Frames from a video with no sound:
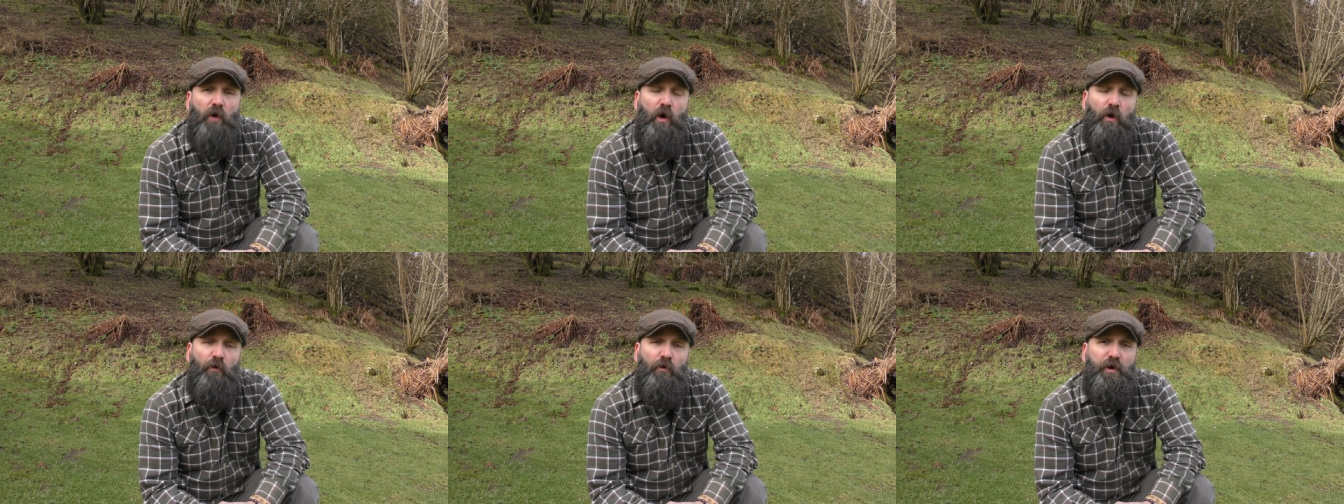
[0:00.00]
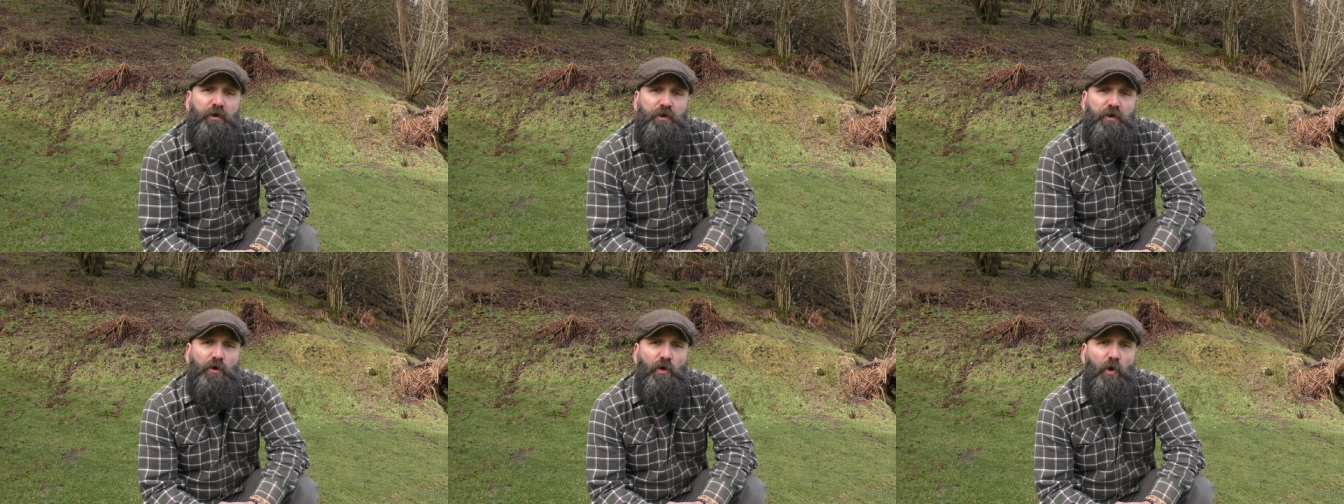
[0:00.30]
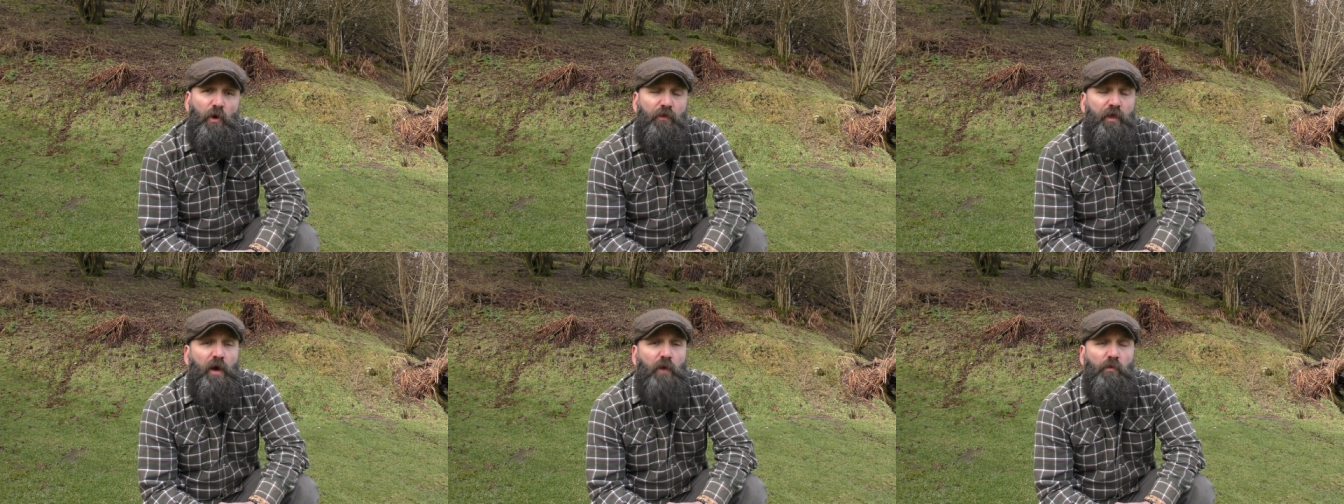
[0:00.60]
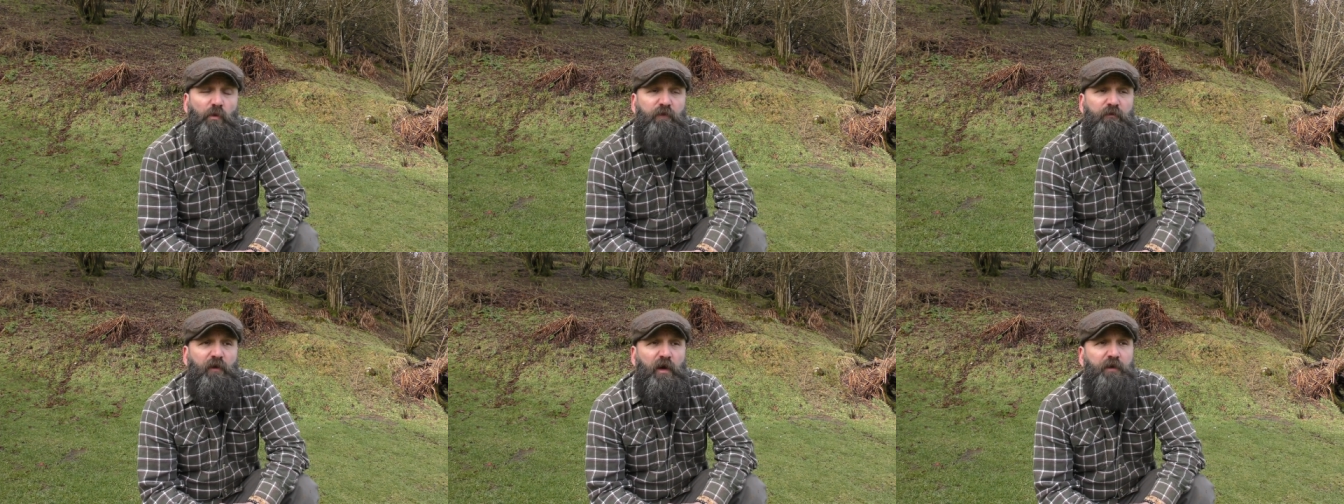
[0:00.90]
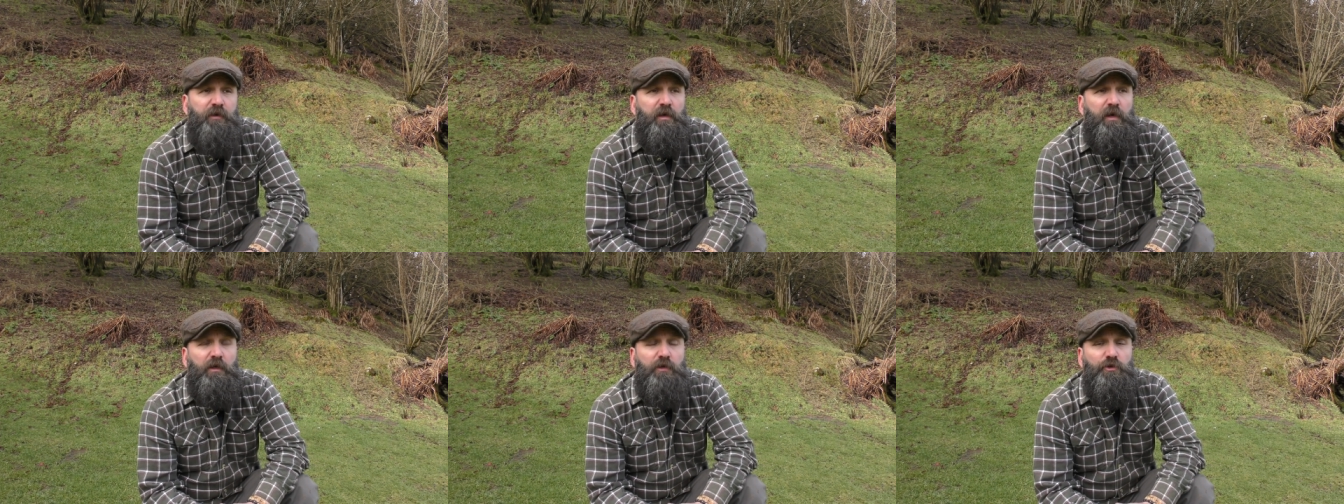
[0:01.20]
already know that we've
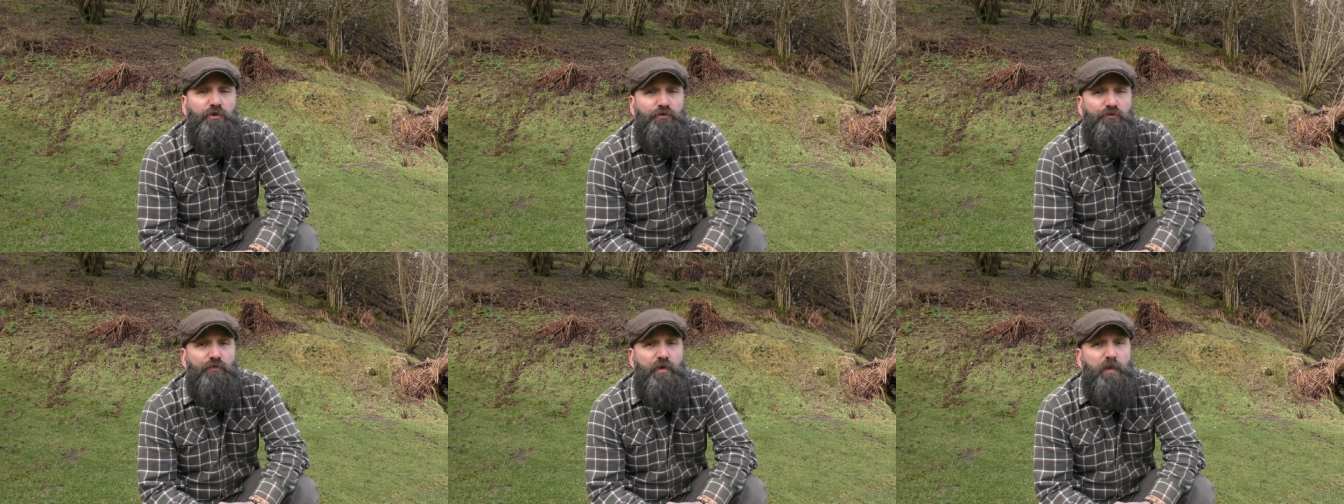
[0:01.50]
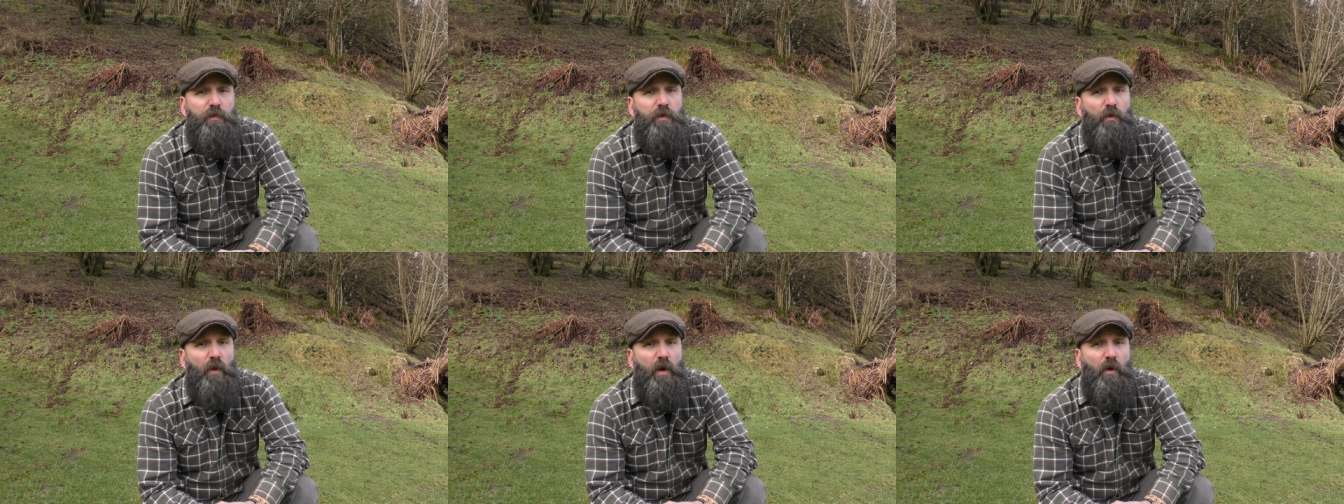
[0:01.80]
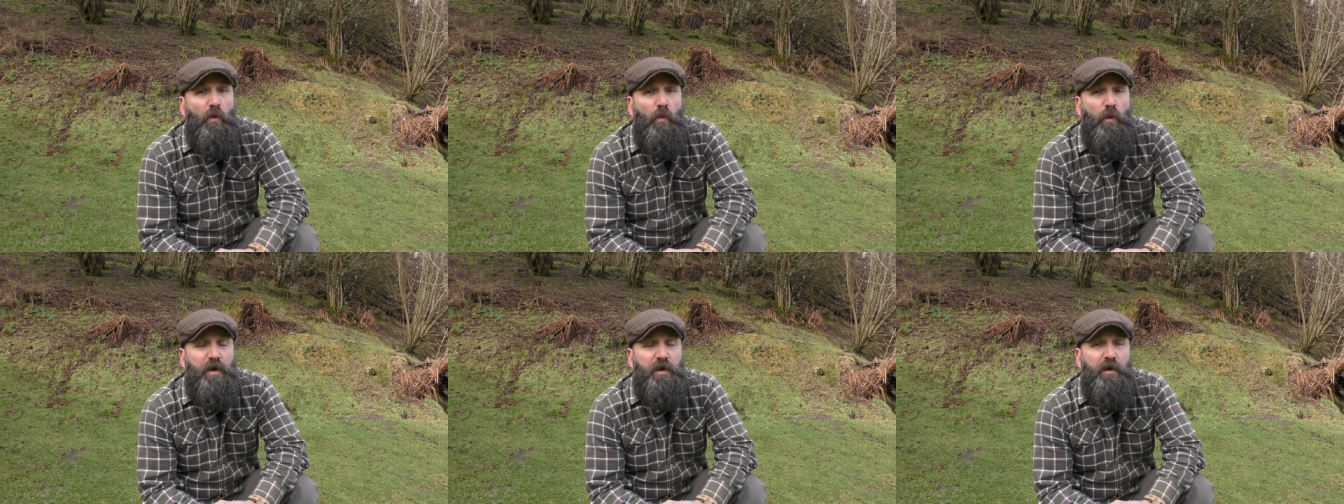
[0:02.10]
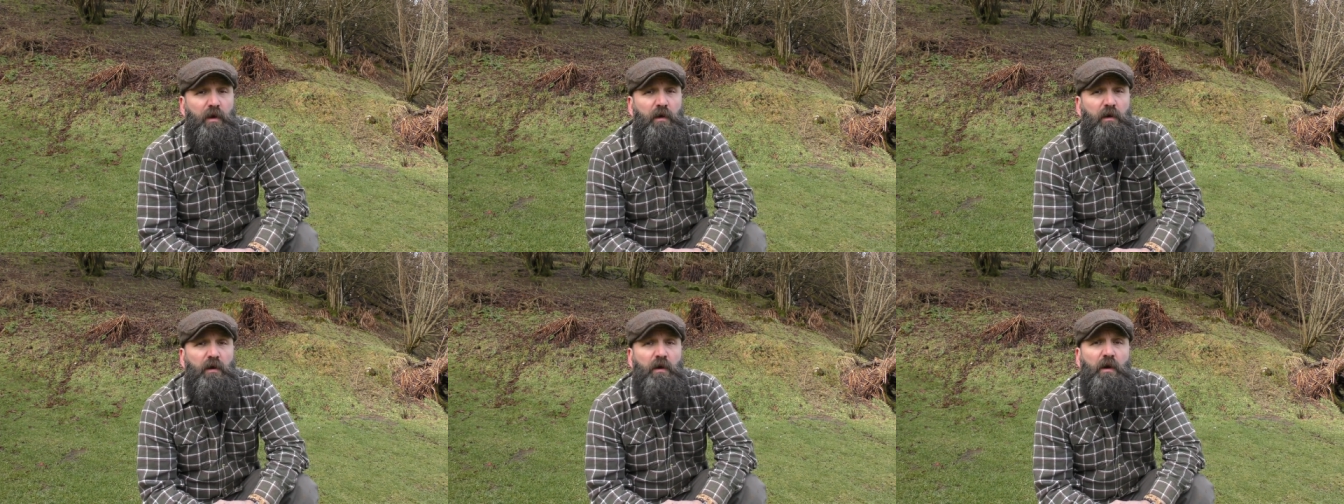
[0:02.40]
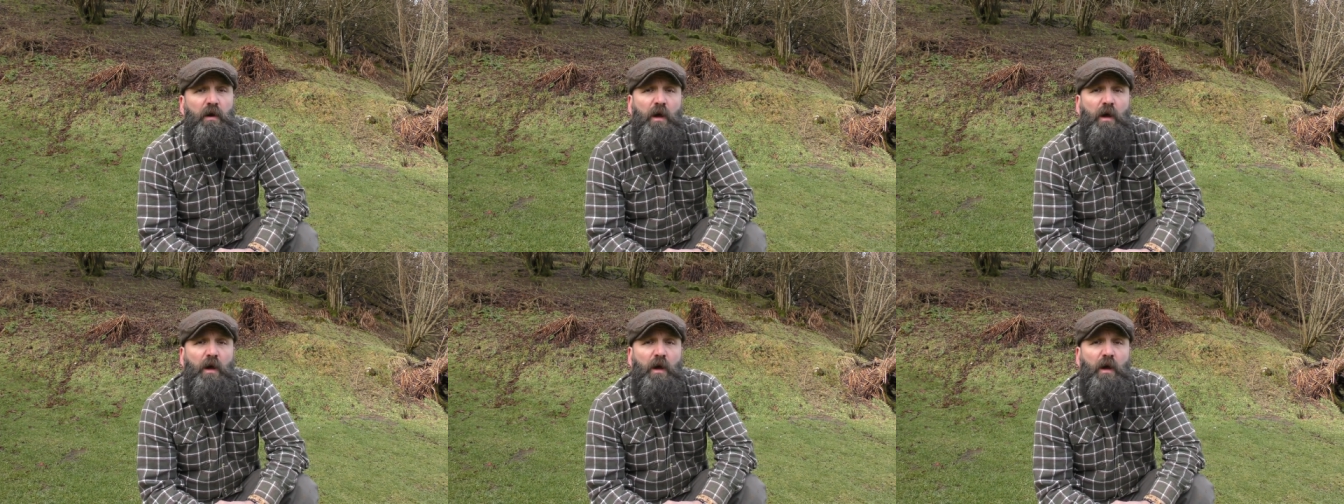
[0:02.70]
had an extremely wet winter,